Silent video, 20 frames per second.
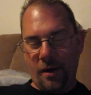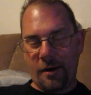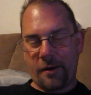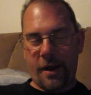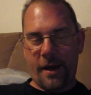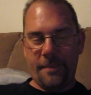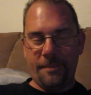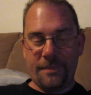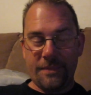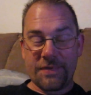
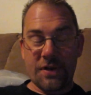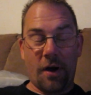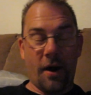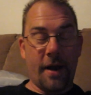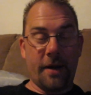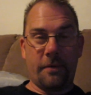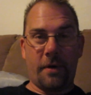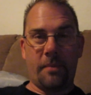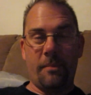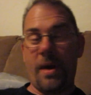Okay. So
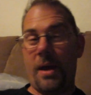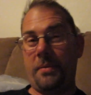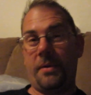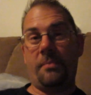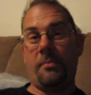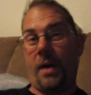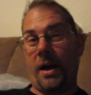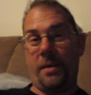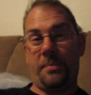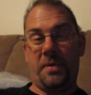anyway, maybe
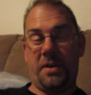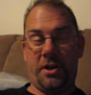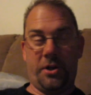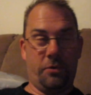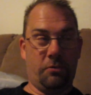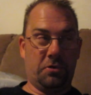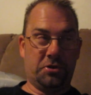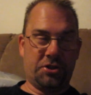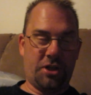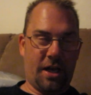my
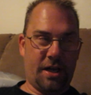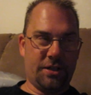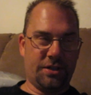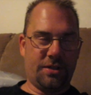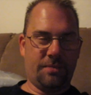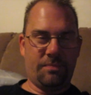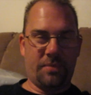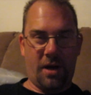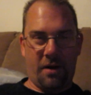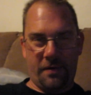opinion will
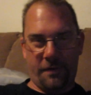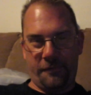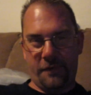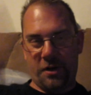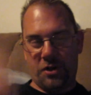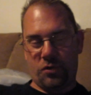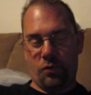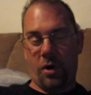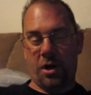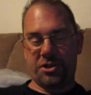change, but I want to
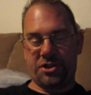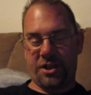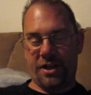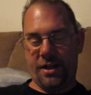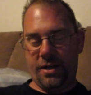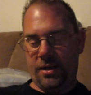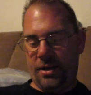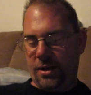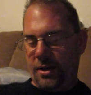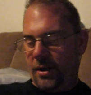finish watching
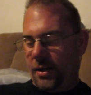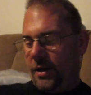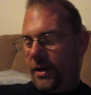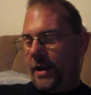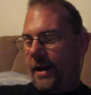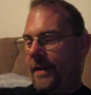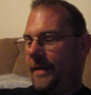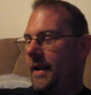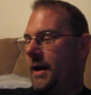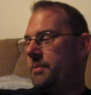it,
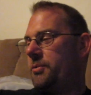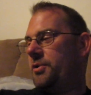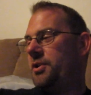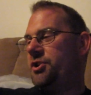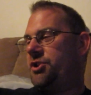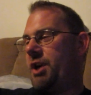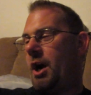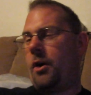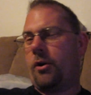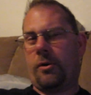and then I'm going to
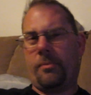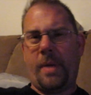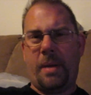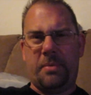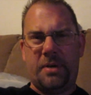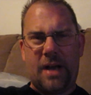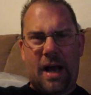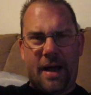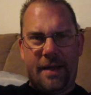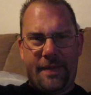shower.
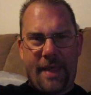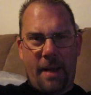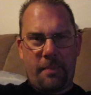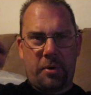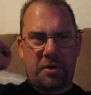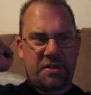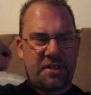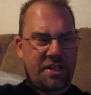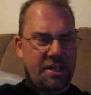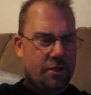Maybe not in that
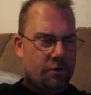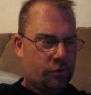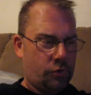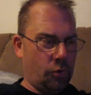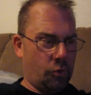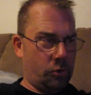particular